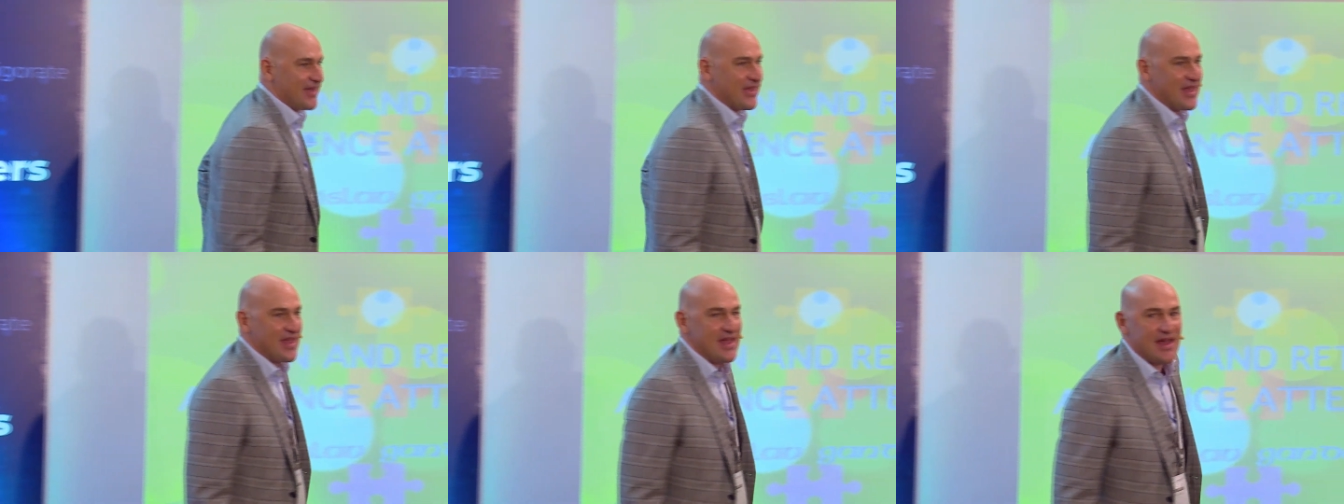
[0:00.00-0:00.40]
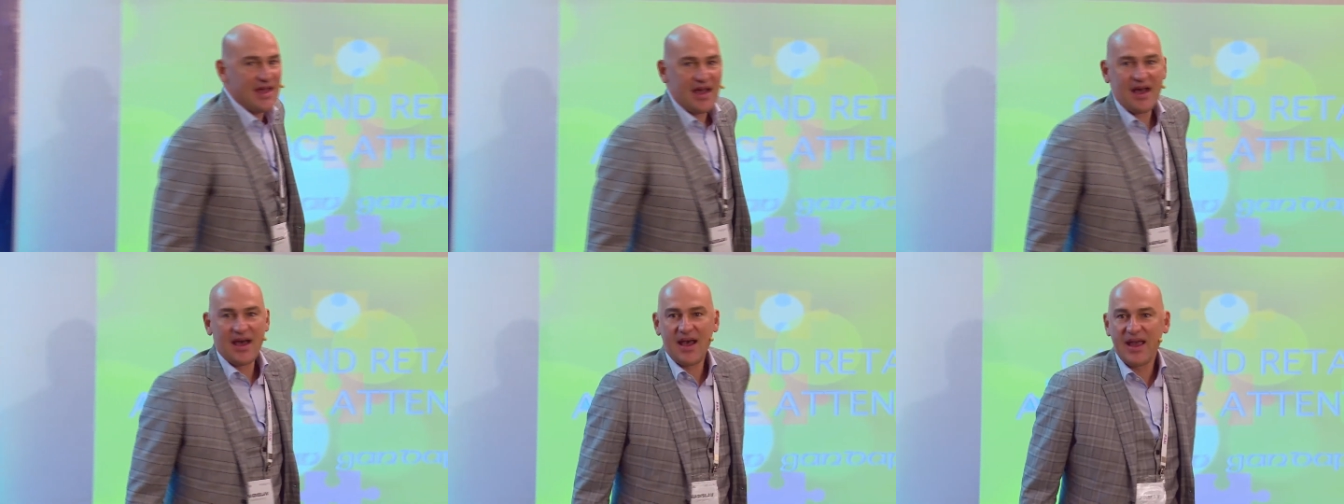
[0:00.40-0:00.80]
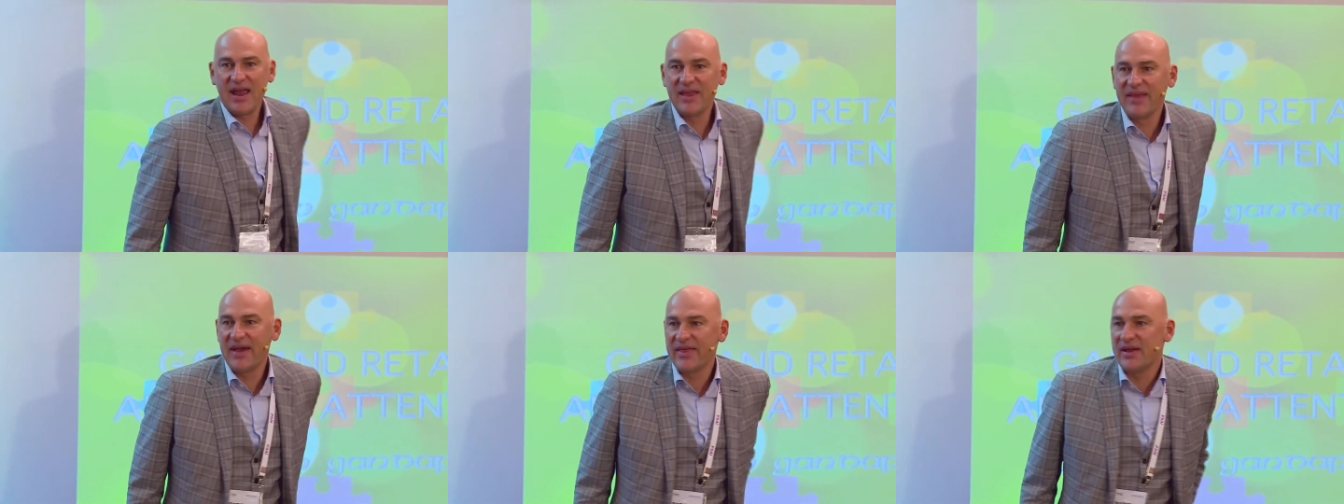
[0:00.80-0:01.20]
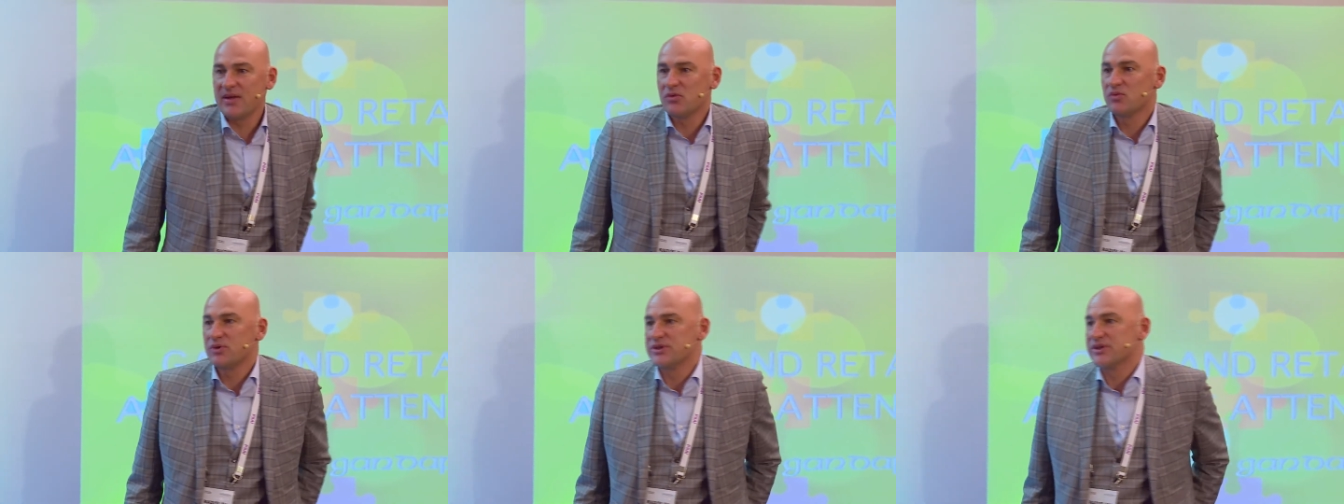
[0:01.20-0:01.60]
The
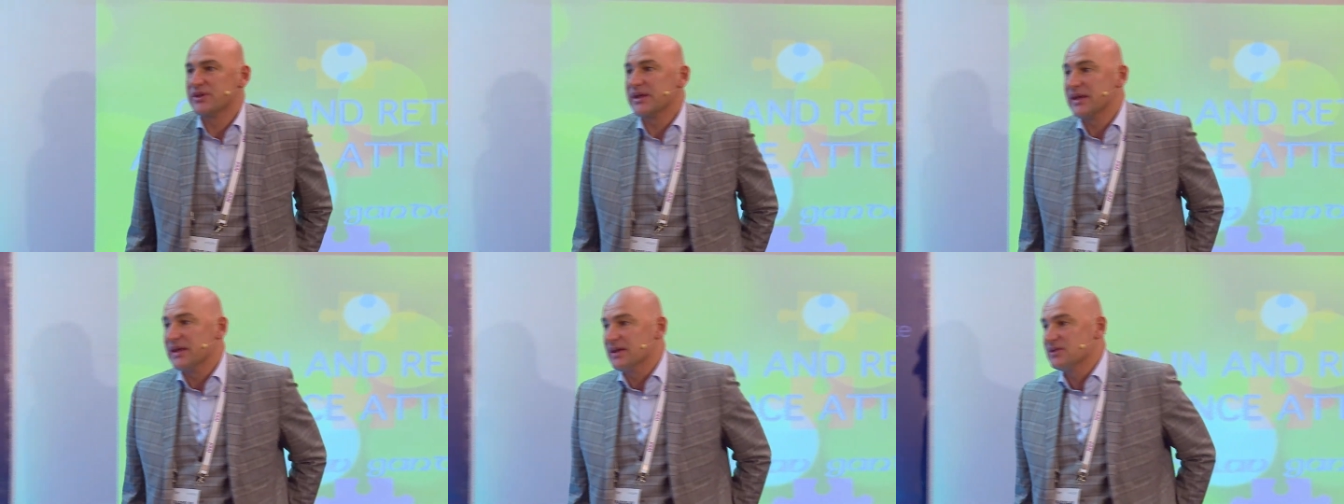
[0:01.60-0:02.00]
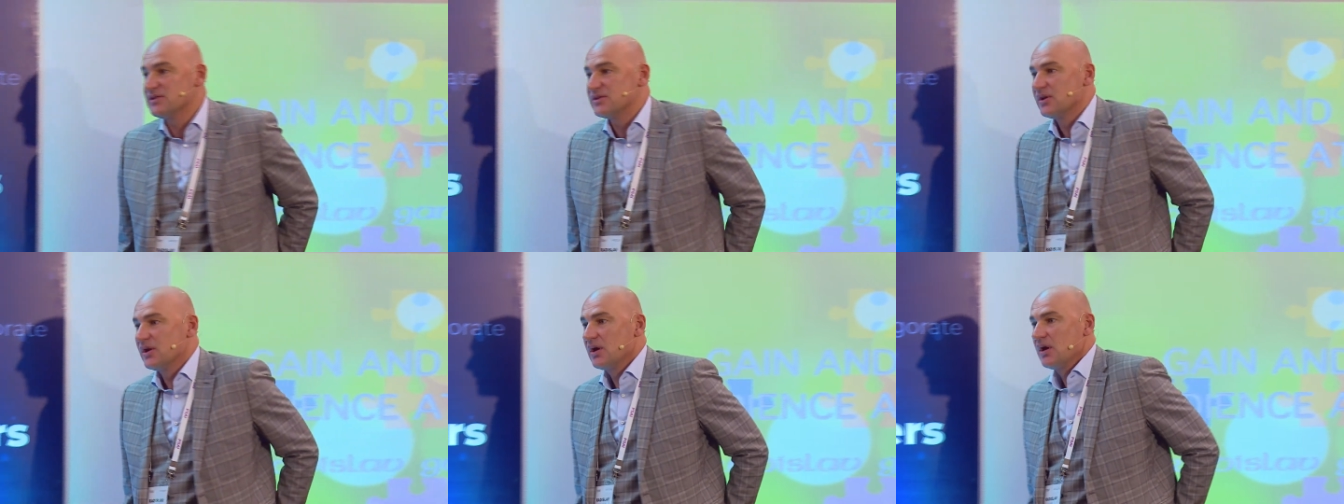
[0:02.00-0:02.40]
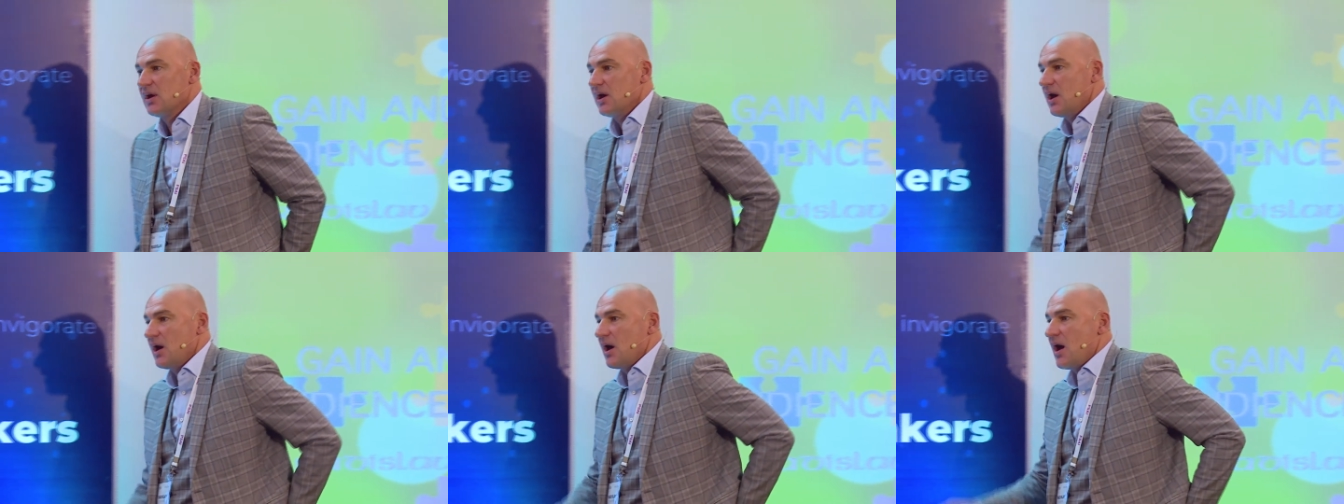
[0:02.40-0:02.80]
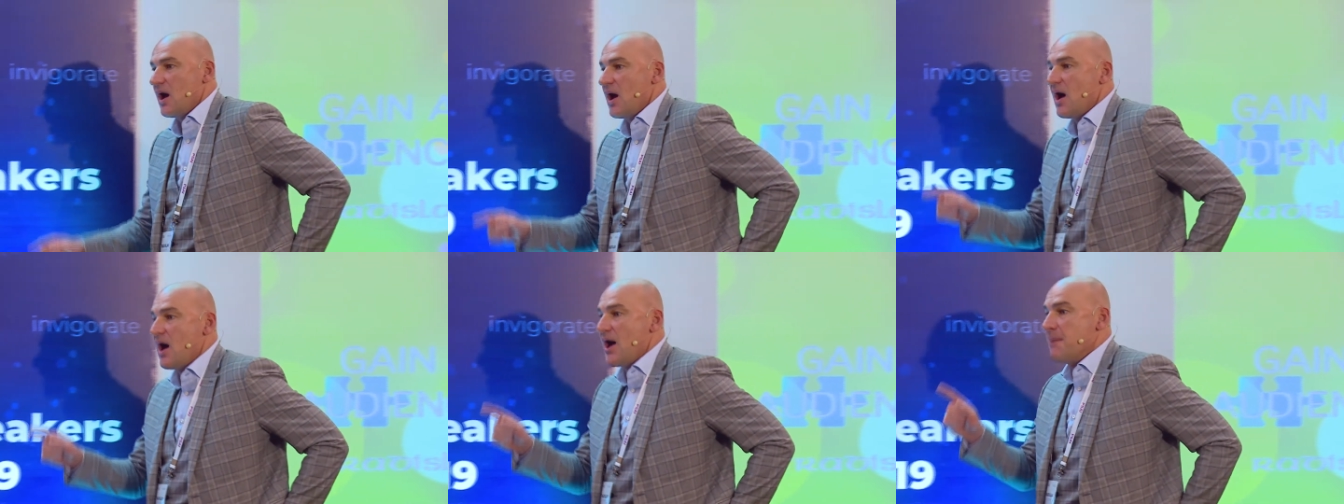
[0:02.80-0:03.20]
another reason is
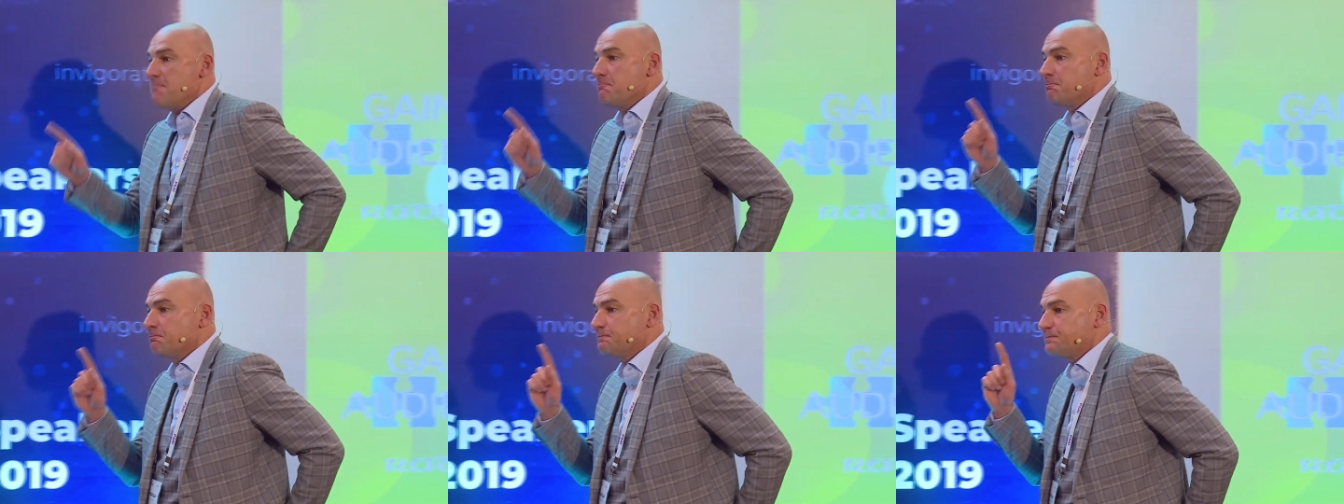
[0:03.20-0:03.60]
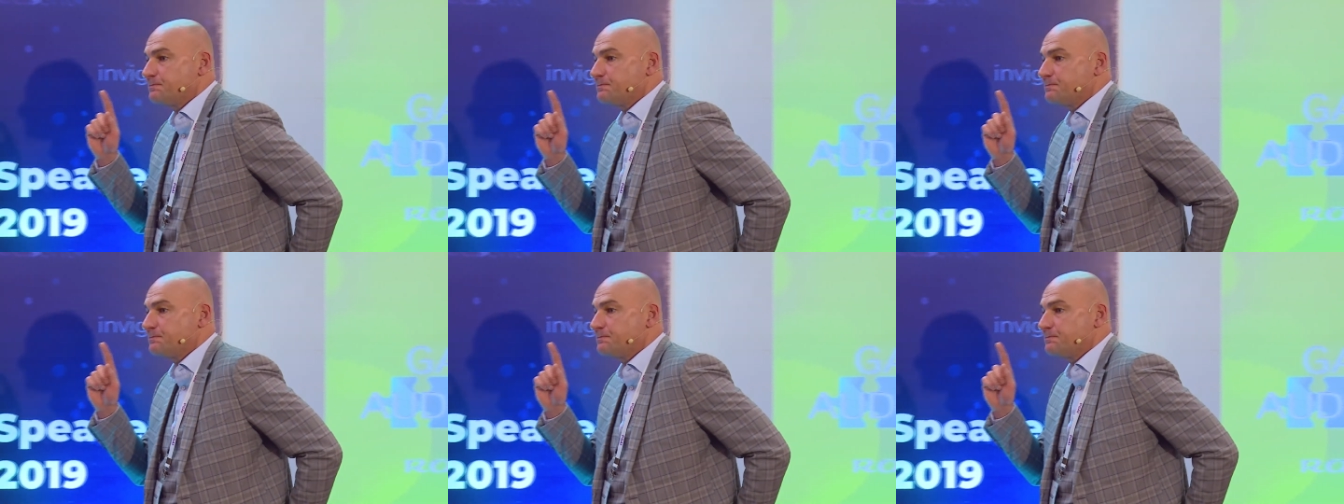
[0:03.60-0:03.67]
um,